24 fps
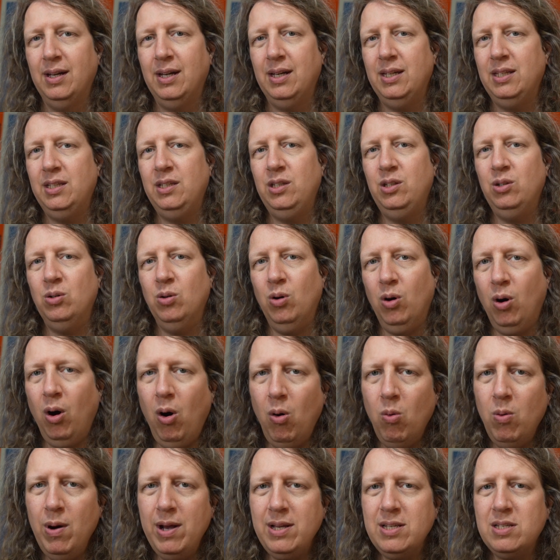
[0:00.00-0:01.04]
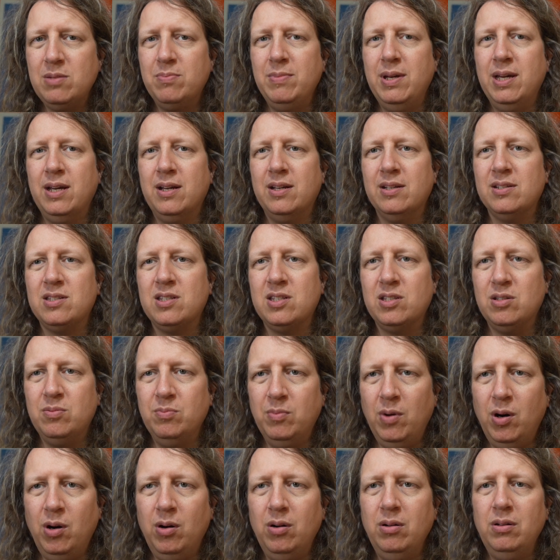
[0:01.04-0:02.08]
you always make a
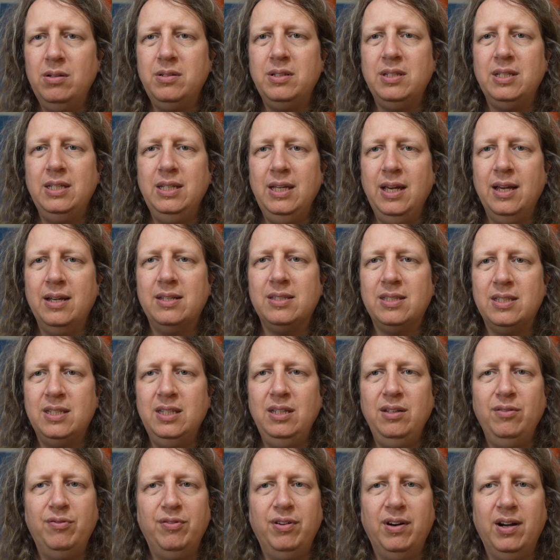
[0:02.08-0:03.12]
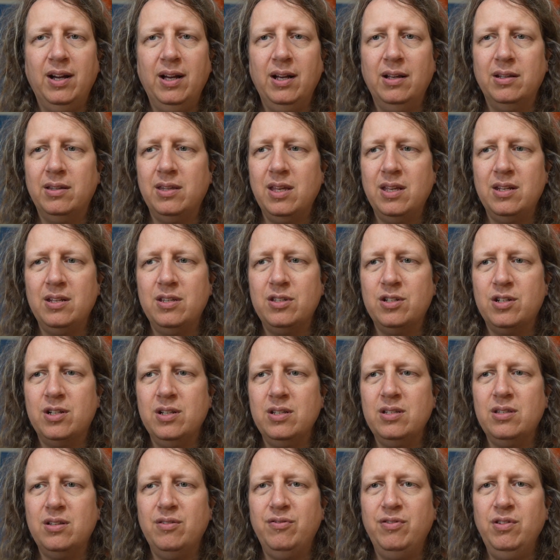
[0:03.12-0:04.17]
small TXT file that is
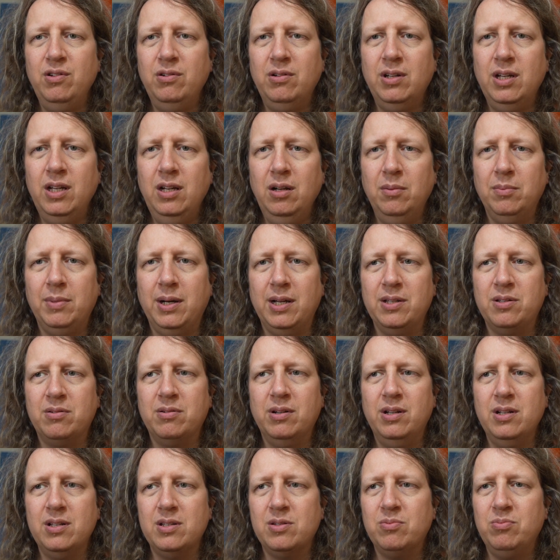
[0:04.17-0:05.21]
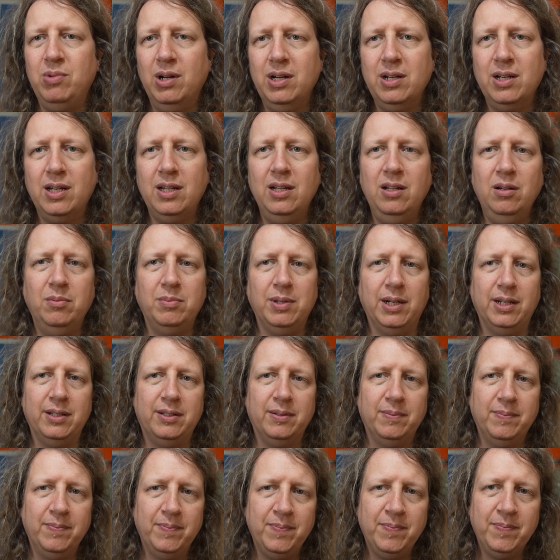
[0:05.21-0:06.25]
just a few kilobytes, right? It's 1 kilobyte.
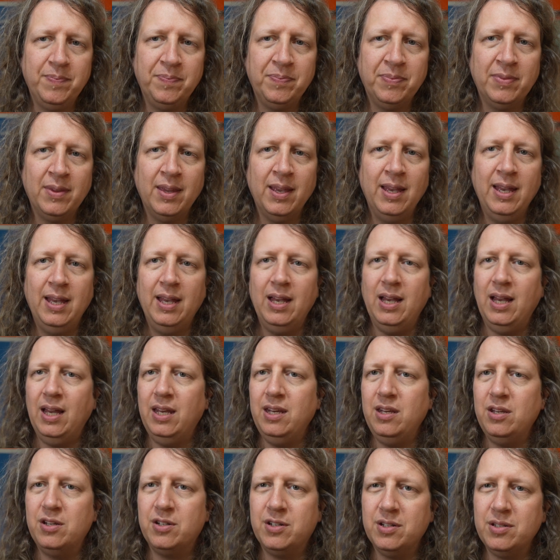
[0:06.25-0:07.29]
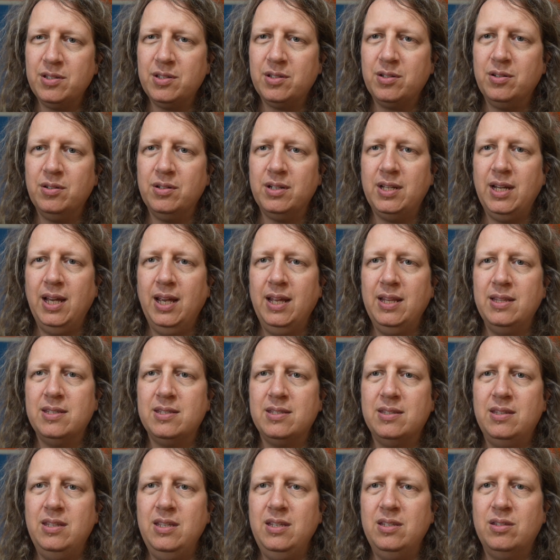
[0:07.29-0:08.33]
And it just contains
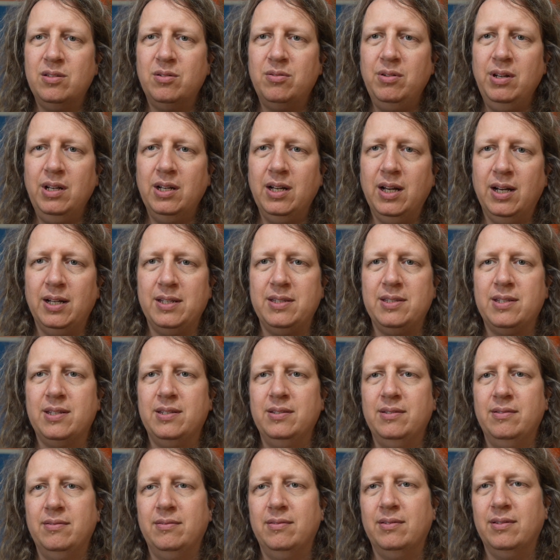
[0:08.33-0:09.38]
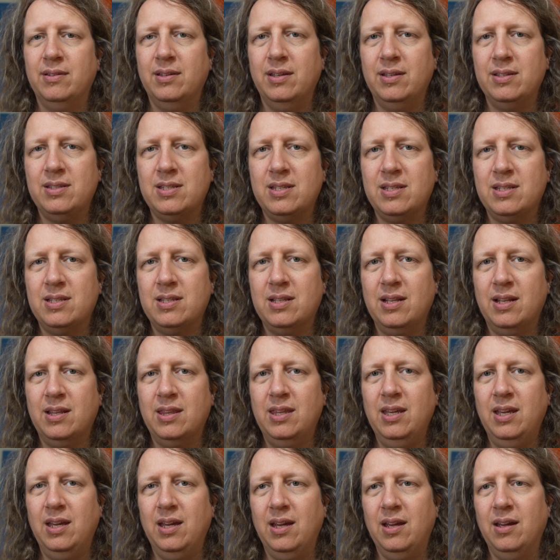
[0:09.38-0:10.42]
these 3 lines. It's
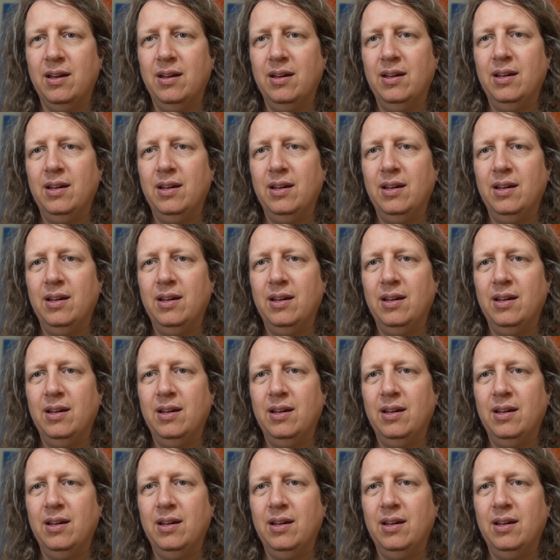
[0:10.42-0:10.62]
the